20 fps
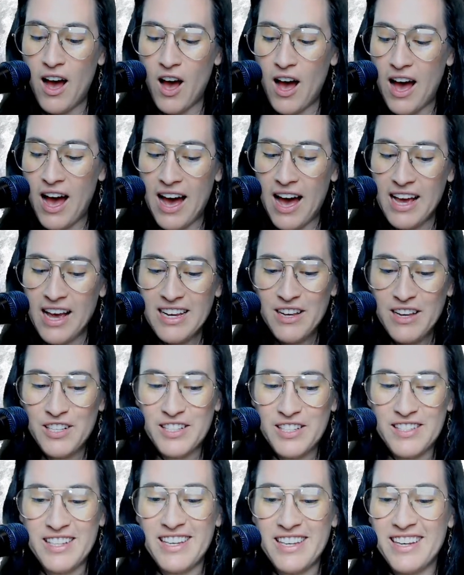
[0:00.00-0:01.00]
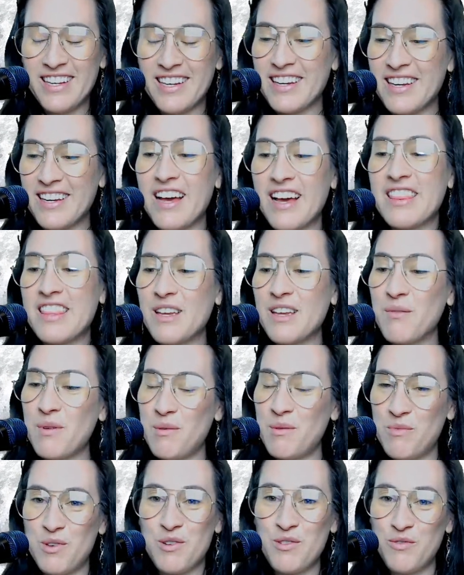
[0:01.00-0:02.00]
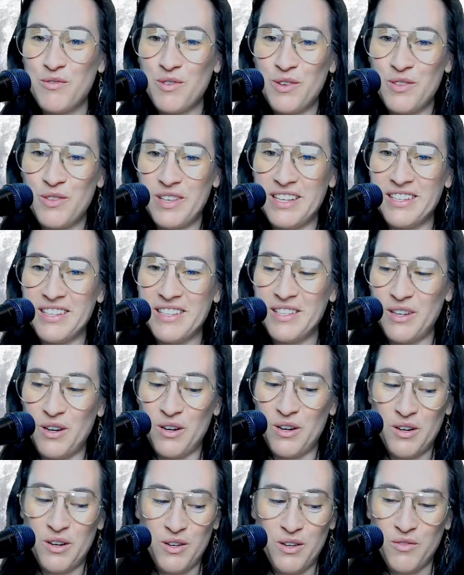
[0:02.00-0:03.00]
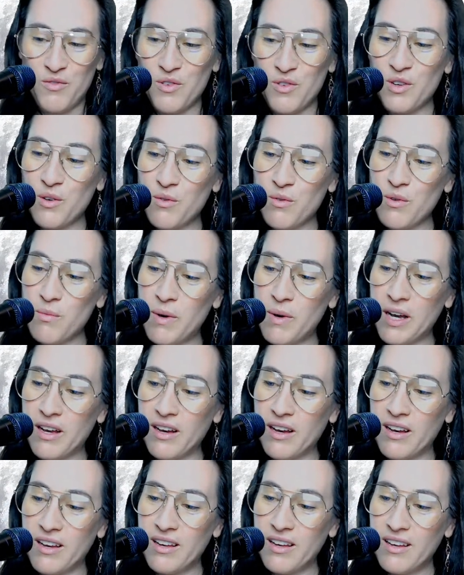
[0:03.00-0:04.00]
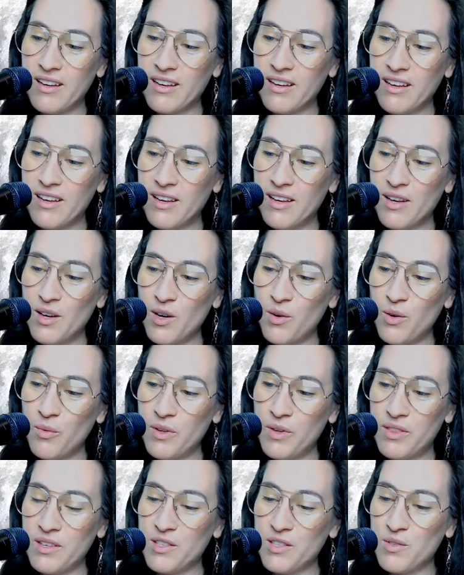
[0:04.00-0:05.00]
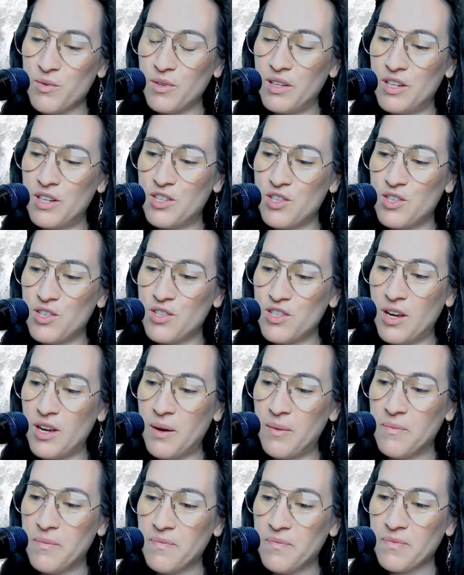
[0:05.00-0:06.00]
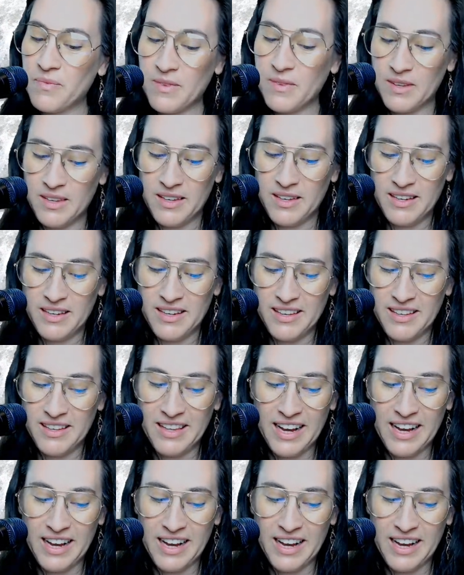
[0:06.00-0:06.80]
I see nothing but beautiful things here for you, Rebecca, with this relationship. Like